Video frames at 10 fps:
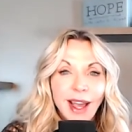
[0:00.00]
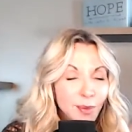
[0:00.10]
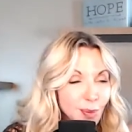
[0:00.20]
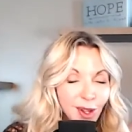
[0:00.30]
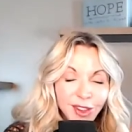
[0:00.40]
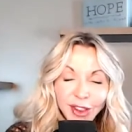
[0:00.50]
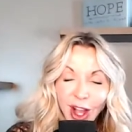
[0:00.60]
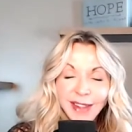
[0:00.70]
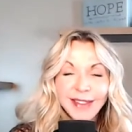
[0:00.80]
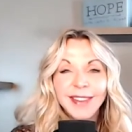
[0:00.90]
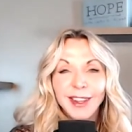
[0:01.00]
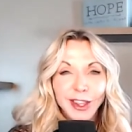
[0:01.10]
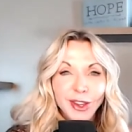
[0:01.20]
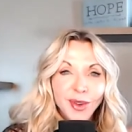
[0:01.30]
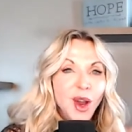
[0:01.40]
I will not tell
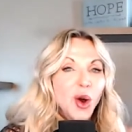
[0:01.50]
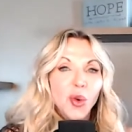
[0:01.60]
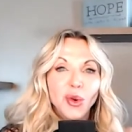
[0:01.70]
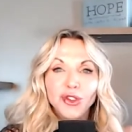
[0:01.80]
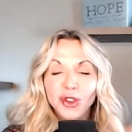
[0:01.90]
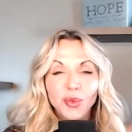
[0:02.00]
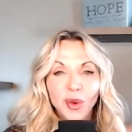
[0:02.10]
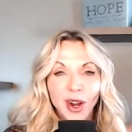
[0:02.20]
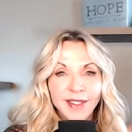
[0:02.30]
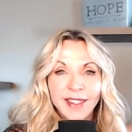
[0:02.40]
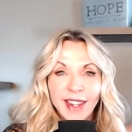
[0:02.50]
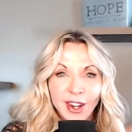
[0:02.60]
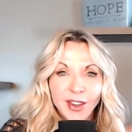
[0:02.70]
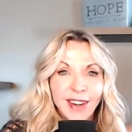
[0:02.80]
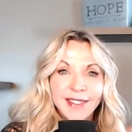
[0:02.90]
you what you want to
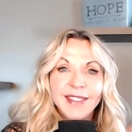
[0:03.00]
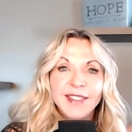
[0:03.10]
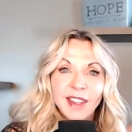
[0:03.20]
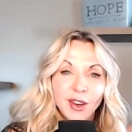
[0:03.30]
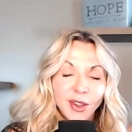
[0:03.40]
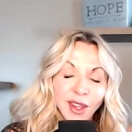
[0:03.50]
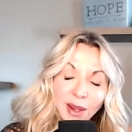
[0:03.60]
hear necessarily.